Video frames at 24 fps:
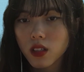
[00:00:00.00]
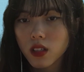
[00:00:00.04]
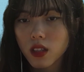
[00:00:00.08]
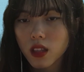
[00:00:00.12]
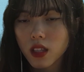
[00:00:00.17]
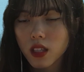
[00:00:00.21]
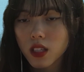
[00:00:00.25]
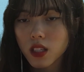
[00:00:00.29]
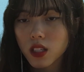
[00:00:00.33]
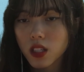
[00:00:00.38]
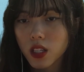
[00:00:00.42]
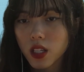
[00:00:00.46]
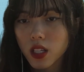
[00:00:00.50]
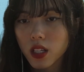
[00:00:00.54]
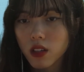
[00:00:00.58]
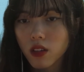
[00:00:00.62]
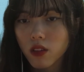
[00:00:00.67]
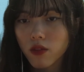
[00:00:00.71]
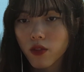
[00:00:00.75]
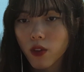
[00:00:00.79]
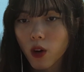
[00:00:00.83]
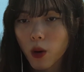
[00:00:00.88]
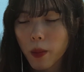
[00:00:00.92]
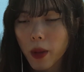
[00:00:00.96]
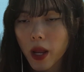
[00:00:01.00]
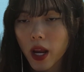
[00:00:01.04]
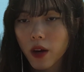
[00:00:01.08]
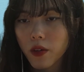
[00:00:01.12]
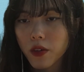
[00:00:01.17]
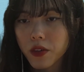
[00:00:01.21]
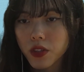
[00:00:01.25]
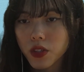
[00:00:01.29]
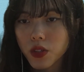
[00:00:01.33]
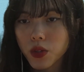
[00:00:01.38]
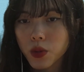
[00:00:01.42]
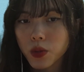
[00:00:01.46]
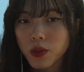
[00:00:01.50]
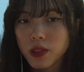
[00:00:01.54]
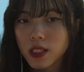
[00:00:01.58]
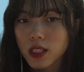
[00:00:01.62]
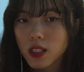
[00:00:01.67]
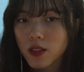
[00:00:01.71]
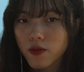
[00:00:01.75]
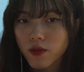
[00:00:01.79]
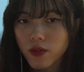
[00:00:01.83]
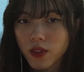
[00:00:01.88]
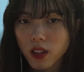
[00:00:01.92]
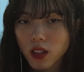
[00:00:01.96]
this year for parents who
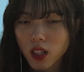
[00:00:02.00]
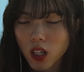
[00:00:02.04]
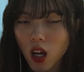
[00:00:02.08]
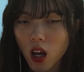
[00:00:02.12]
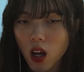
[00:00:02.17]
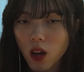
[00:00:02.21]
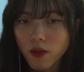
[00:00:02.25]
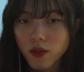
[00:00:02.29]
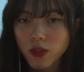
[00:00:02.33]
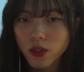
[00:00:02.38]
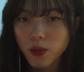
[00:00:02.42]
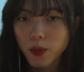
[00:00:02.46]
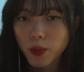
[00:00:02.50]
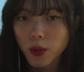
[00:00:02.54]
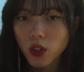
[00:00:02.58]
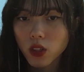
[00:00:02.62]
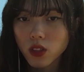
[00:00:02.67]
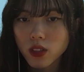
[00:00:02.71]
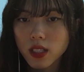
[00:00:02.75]
didn't feel comfortable